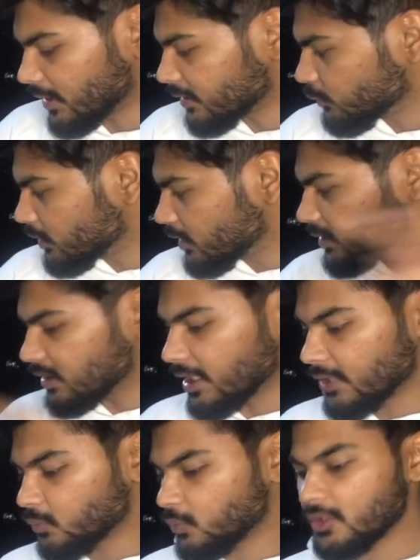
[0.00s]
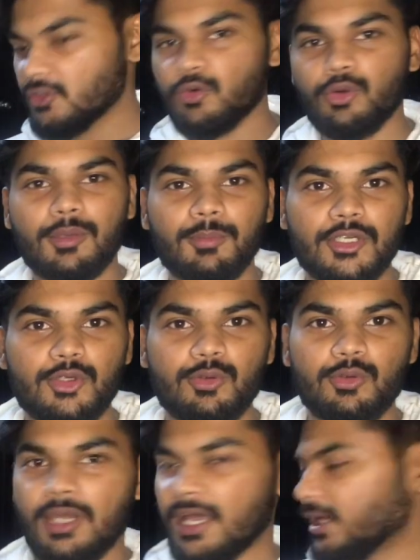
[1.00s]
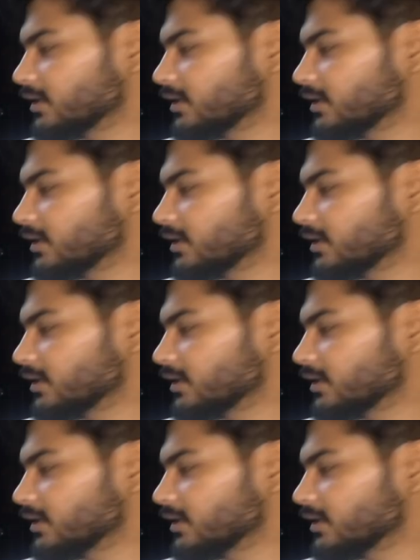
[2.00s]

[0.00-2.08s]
I think we are done with row number 2,